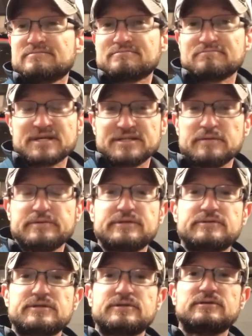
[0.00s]
my
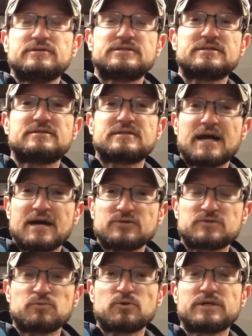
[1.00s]
W-2s and the
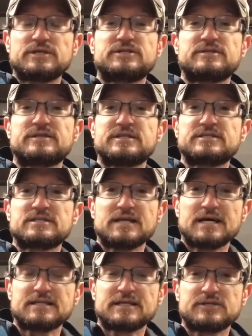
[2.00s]
house mortgage and things of
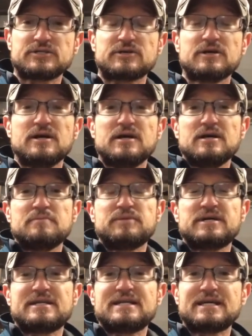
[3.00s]
that nature.
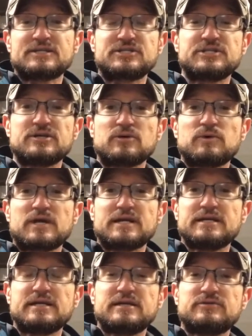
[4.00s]
But next year, when I
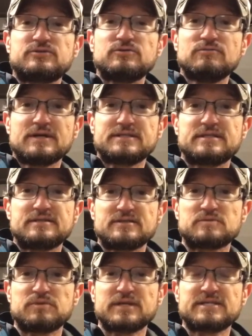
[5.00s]
get into renting
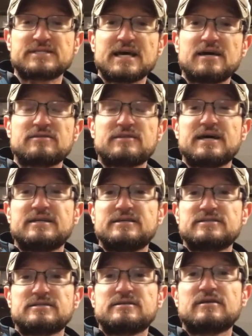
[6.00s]
this place out, that
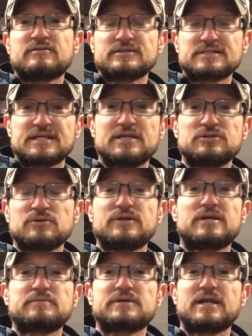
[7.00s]
is another schedule
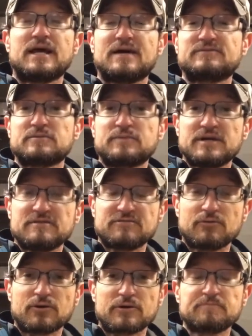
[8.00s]
that I'm going to have to pay
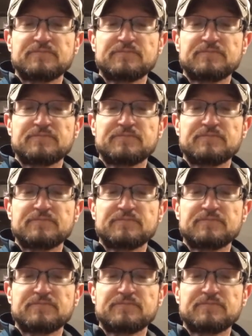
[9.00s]
for.